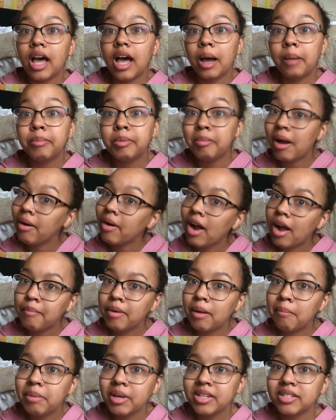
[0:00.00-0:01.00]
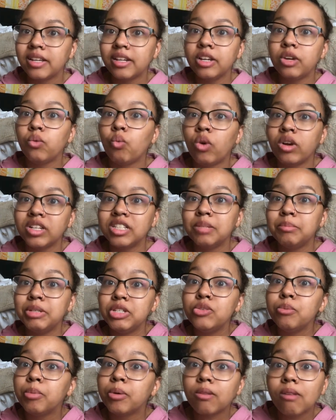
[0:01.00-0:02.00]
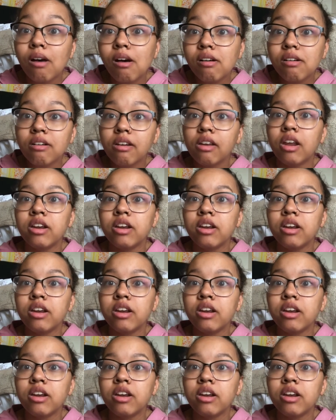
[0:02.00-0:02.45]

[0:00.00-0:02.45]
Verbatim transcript: up my wrap-up because I didn't want it to be super long,